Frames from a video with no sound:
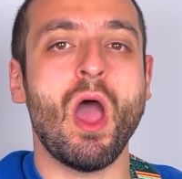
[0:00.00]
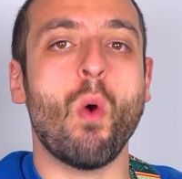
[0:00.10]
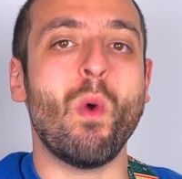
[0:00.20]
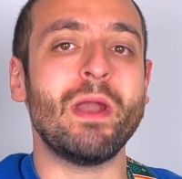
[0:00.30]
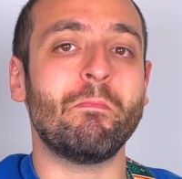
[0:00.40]

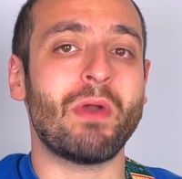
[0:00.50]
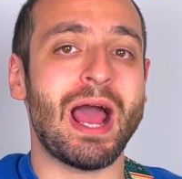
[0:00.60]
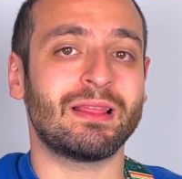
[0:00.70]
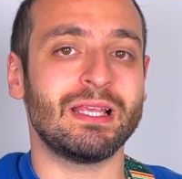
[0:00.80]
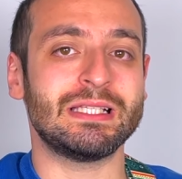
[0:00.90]
When
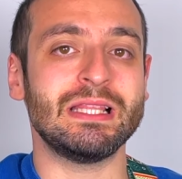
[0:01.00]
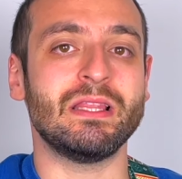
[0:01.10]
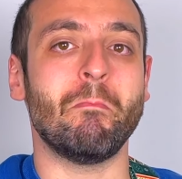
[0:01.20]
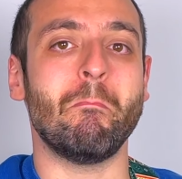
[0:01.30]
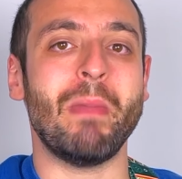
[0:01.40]
practicing the
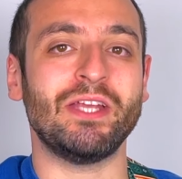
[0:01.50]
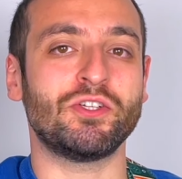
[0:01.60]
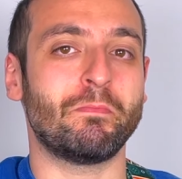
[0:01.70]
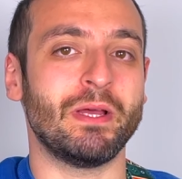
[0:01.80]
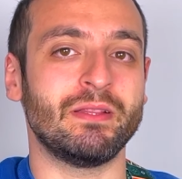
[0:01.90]
major
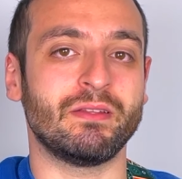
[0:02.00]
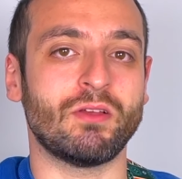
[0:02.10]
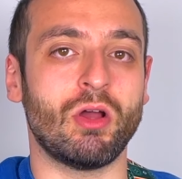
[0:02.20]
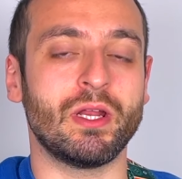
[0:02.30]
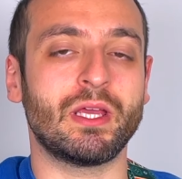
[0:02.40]

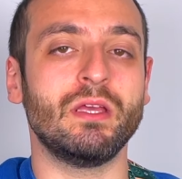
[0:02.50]
pentatonic,